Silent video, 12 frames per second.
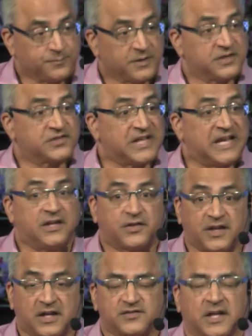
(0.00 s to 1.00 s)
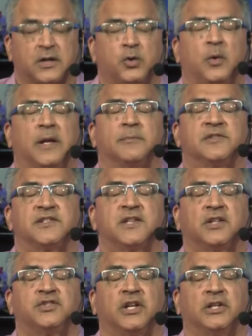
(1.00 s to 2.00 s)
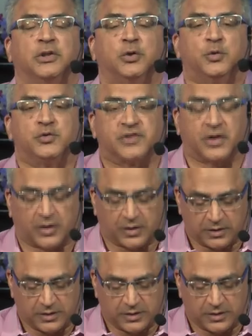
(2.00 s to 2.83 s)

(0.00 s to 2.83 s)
Saying things like, oh, I am such a loser,